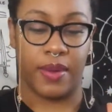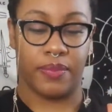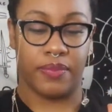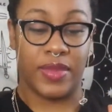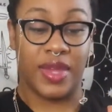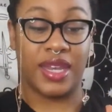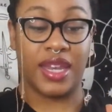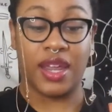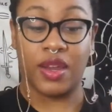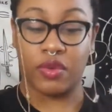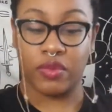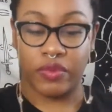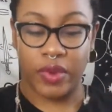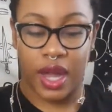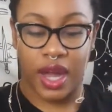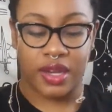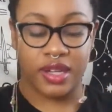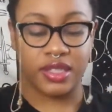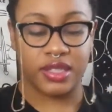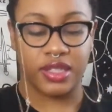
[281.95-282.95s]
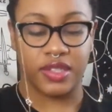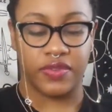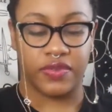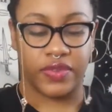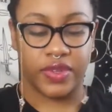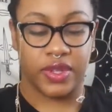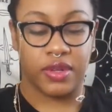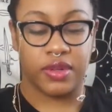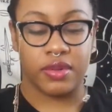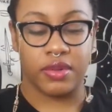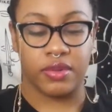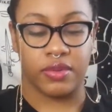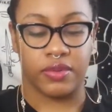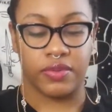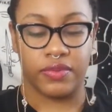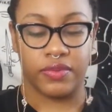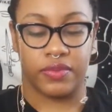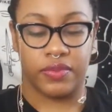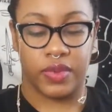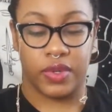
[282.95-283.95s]
And I honestly feel,
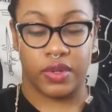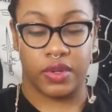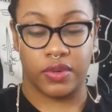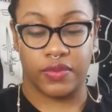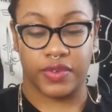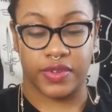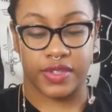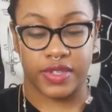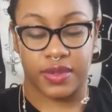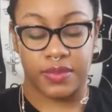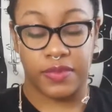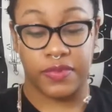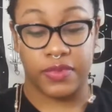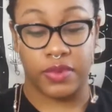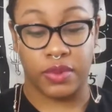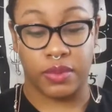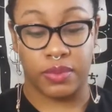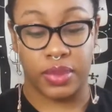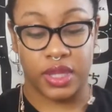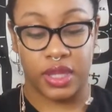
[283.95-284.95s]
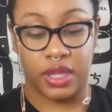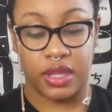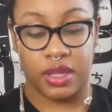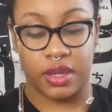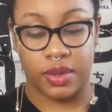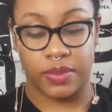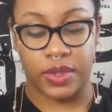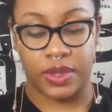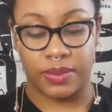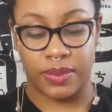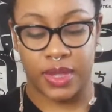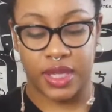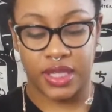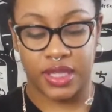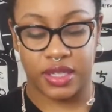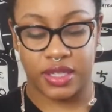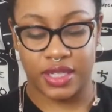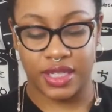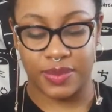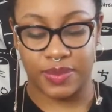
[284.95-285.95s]
you know, for some of you, I'm picking up the
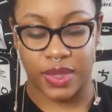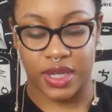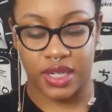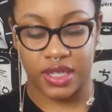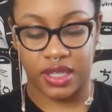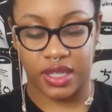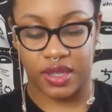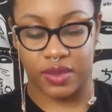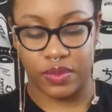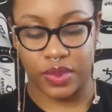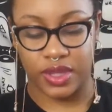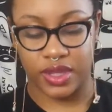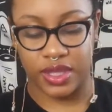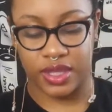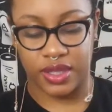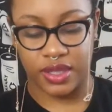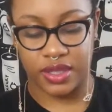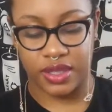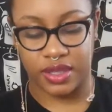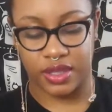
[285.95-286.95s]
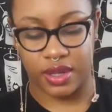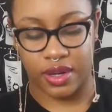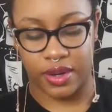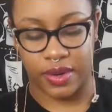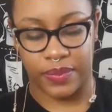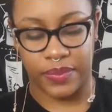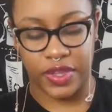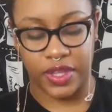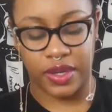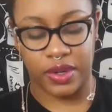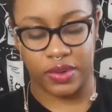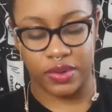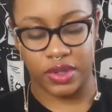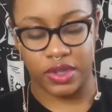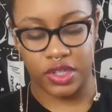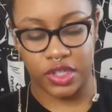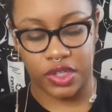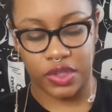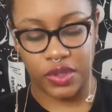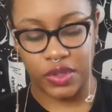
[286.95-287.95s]
message, especially with this, the
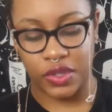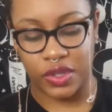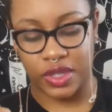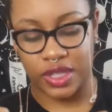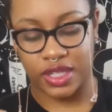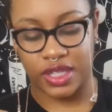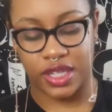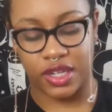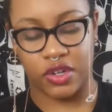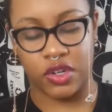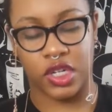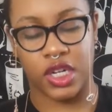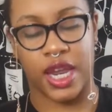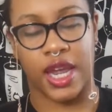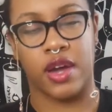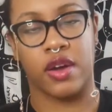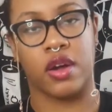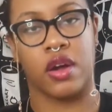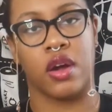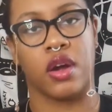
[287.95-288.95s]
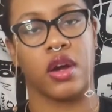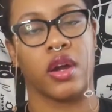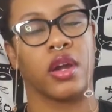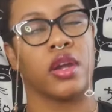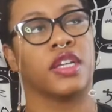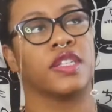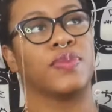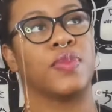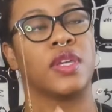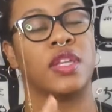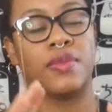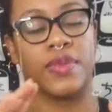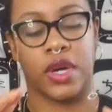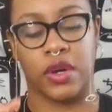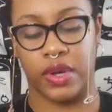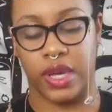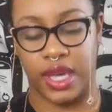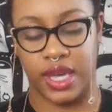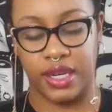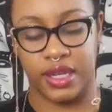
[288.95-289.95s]
Golden Children, the inner child card, speaking
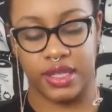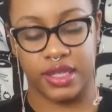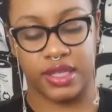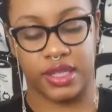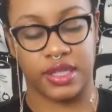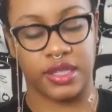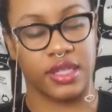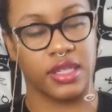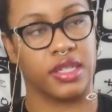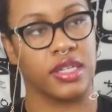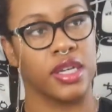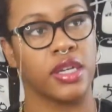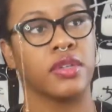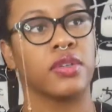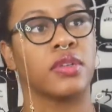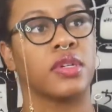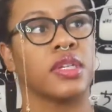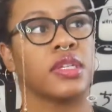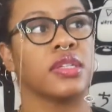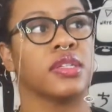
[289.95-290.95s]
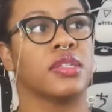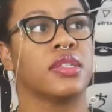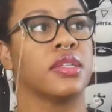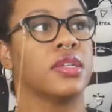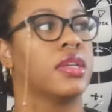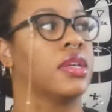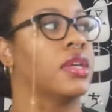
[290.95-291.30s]
about innocence and tenderness.